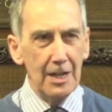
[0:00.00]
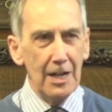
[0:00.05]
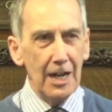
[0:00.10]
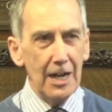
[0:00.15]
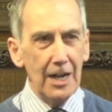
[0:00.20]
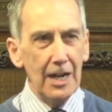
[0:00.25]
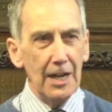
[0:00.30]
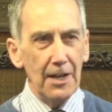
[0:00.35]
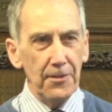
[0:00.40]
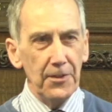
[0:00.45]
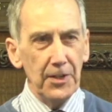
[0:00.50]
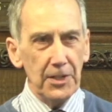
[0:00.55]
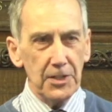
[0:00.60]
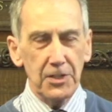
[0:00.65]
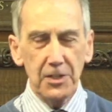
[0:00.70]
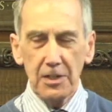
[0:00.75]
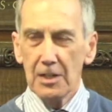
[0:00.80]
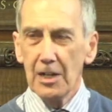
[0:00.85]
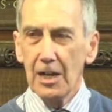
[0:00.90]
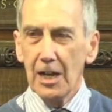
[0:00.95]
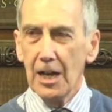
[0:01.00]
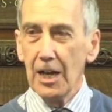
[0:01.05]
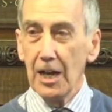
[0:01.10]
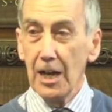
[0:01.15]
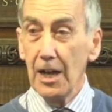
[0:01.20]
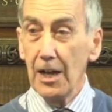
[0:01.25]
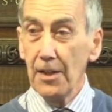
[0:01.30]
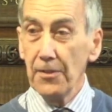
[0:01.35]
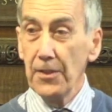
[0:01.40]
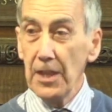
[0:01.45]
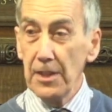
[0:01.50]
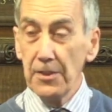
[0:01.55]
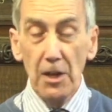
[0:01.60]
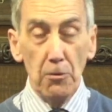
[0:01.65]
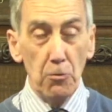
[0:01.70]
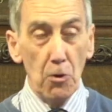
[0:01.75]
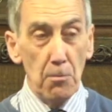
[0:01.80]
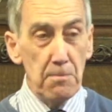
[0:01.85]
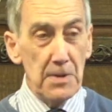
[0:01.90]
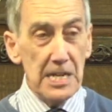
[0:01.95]
uh, that, uh, that there
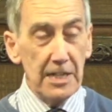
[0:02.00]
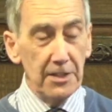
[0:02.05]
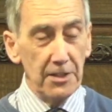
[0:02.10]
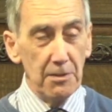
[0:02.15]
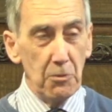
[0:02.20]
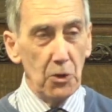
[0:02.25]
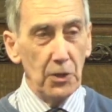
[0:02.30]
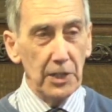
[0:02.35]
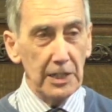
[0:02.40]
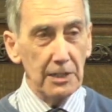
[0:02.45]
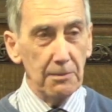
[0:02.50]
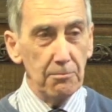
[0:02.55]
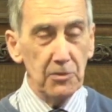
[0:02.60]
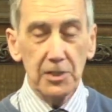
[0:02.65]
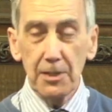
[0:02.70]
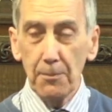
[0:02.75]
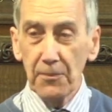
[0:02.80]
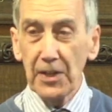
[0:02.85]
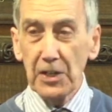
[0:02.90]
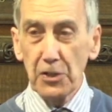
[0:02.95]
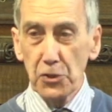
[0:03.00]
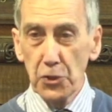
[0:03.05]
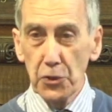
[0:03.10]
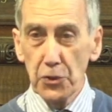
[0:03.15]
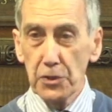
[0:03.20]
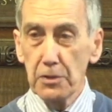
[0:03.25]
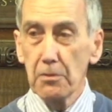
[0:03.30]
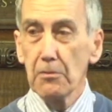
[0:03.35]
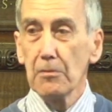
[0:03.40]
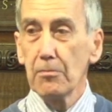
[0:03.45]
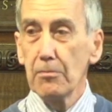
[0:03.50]
will be in the morning something good.